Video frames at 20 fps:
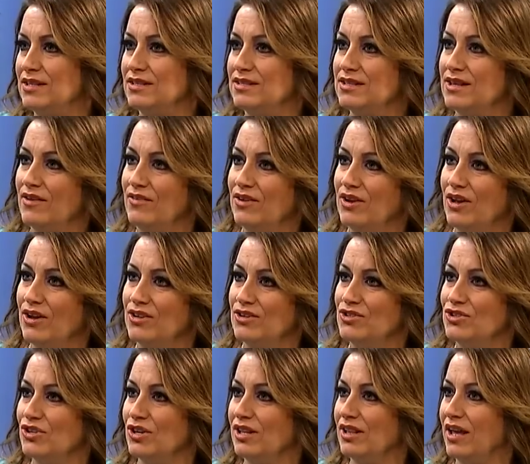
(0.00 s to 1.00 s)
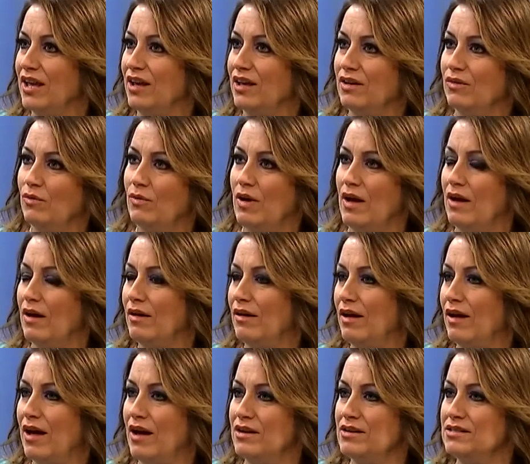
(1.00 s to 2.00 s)
700, like,
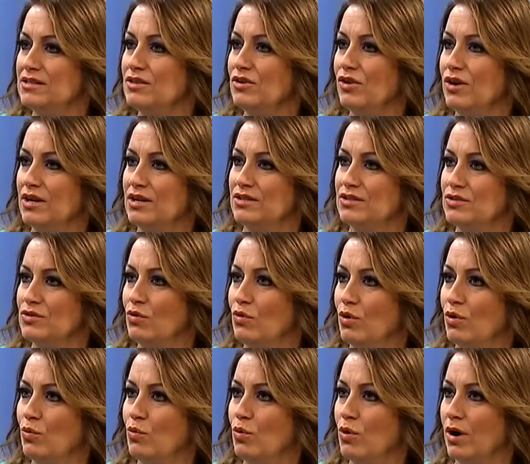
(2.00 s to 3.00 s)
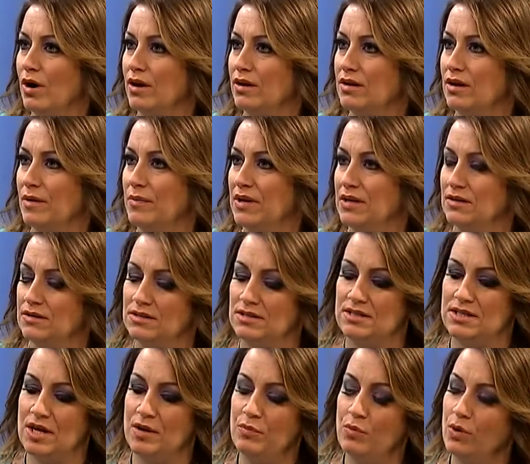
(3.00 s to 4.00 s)
how does the credit score work? I mean, does
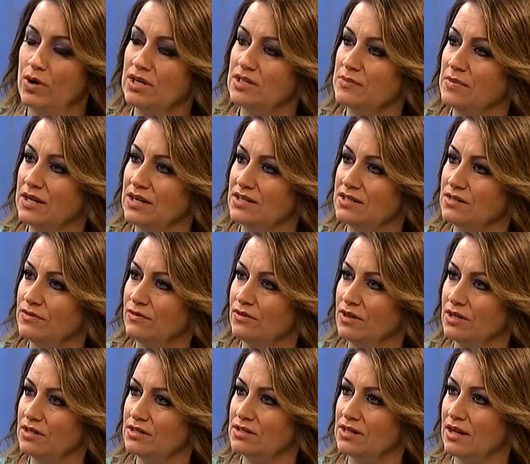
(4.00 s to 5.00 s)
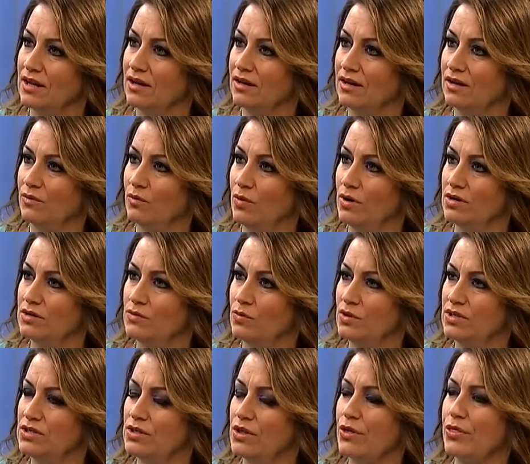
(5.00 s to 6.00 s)
10 points make a difference? Like,
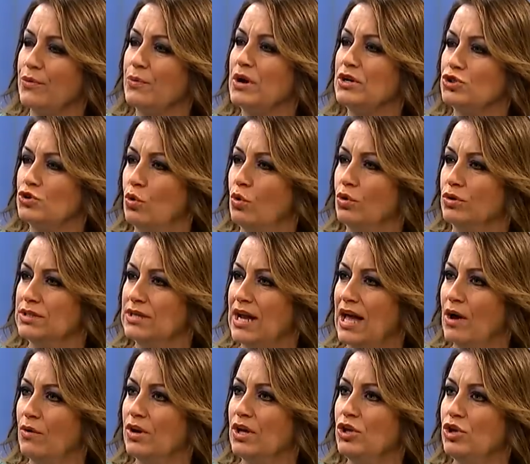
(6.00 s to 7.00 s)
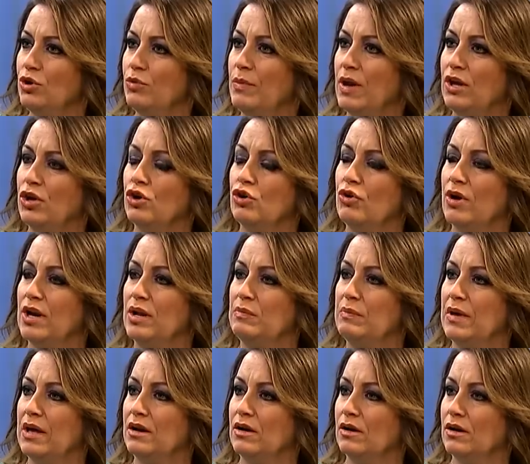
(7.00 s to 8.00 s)
what's the threshold and how can you make your credit
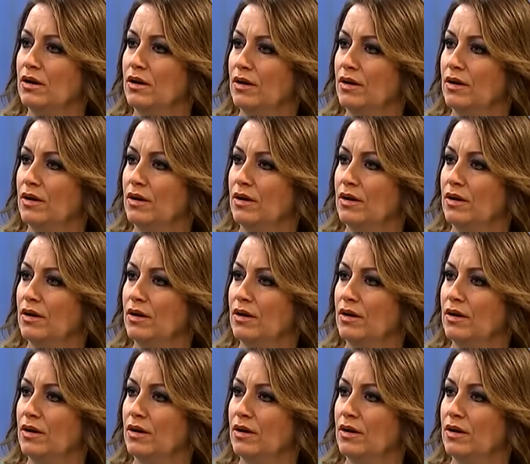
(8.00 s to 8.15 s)
better?